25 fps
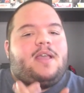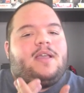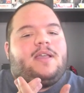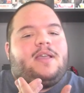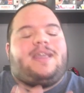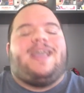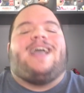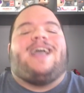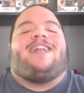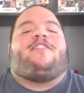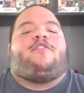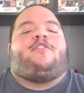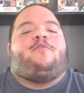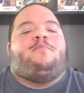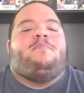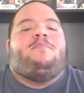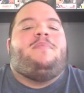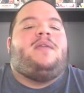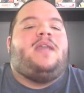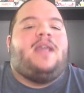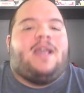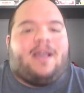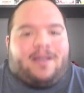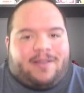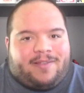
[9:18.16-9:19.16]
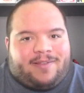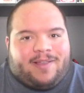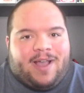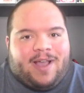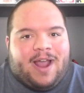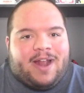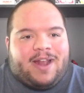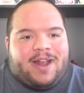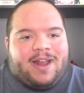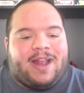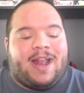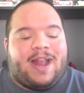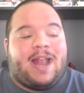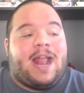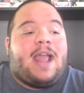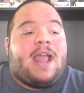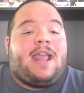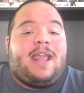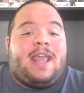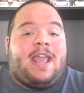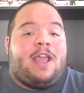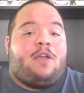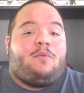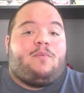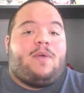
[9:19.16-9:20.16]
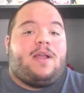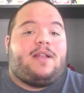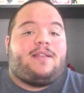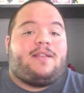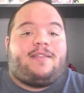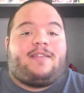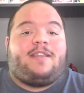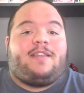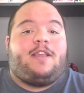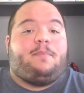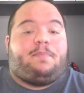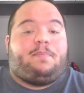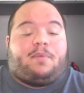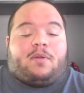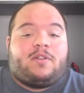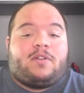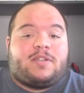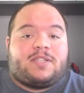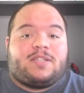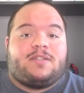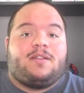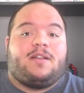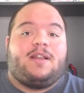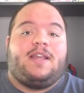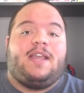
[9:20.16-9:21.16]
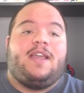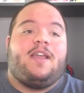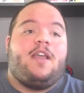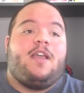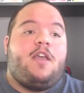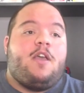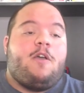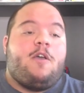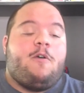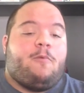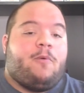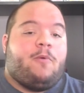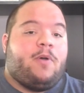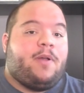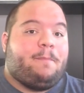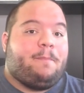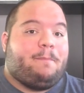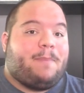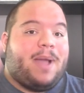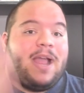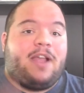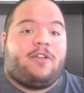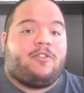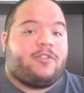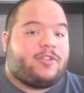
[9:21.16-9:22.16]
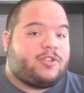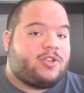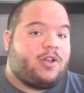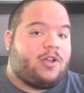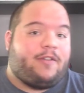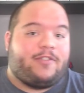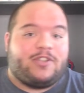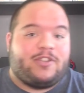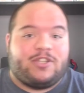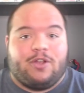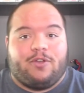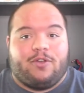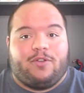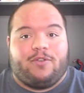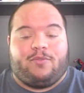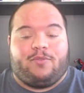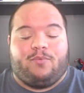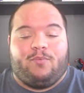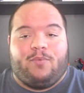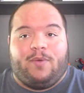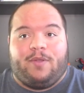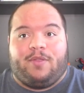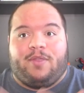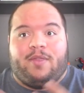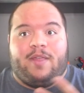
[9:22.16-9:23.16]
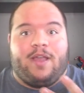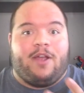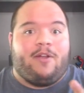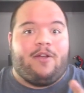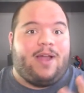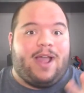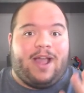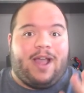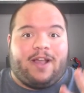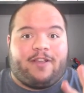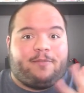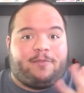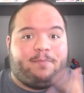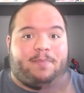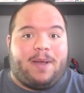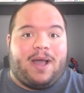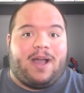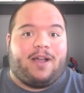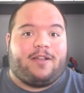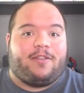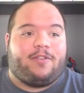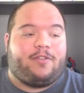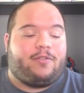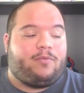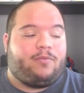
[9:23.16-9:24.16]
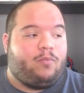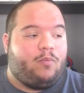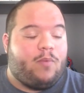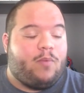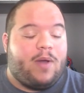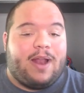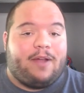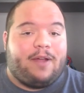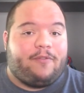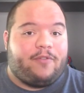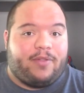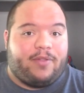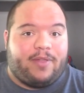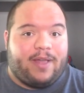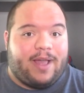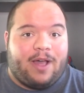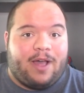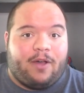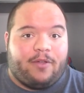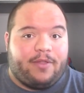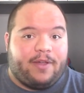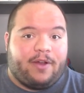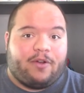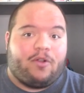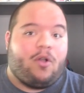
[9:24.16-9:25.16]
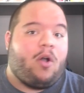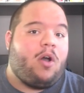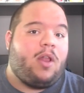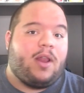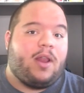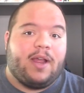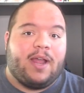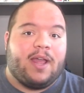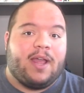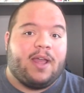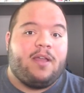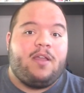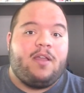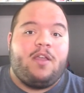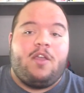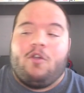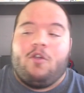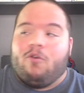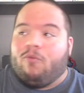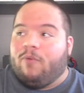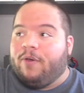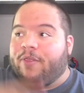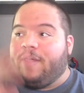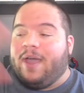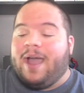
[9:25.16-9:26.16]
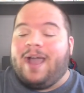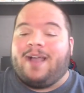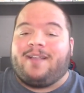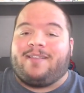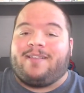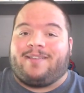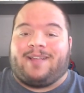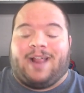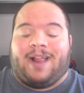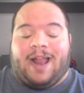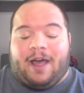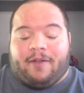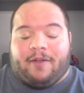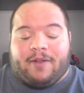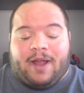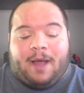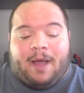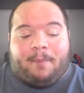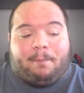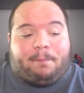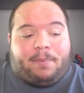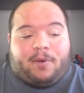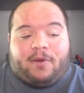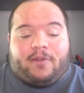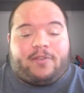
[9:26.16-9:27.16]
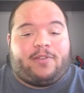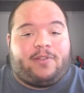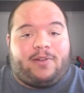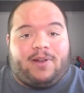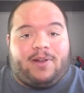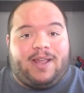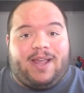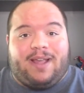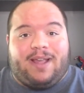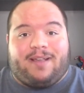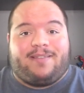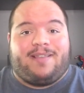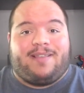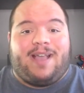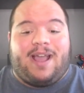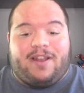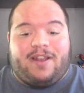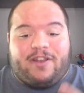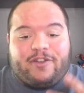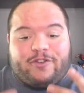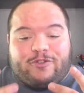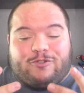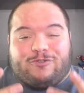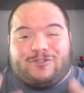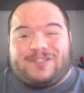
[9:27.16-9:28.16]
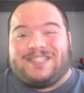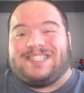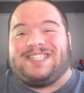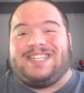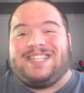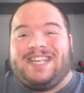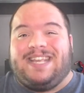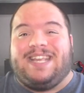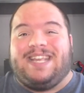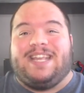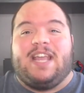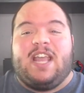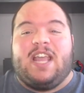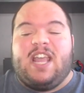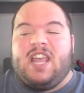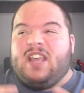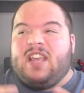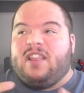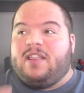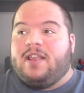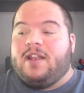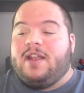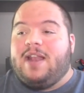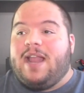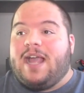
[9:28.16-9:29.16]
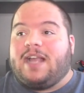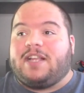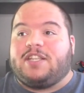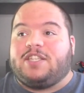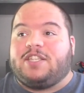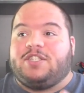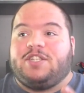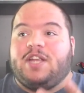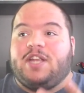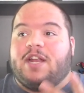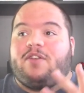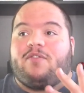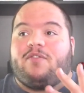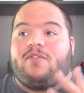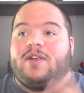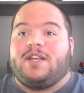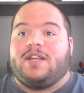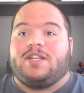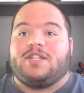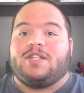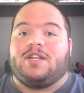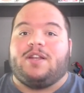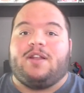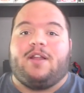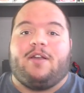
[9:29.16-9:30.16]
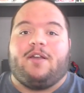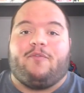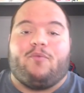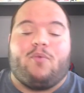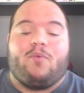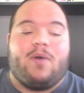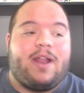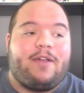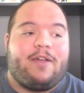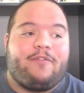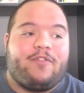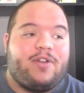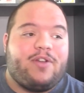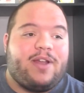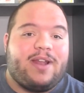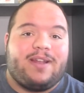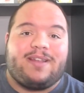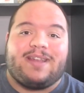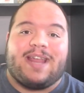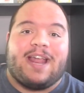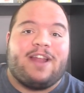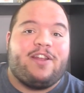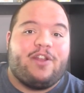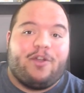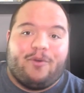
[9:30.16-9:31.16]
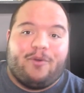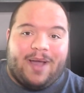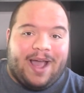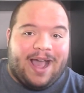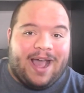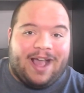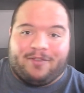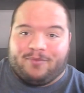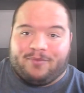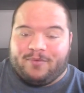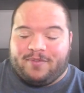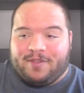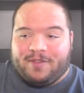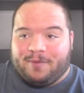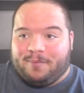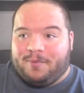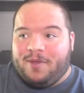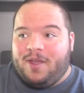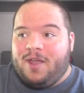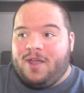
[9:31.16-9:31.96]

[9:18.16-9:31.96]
gets me excited. And I can't wait to see personally what Microsoft shows with their Xbox, whatever the hell they're calling it, with xCloud. I'm personally excited to see the next generation of whatever Nintendo has with the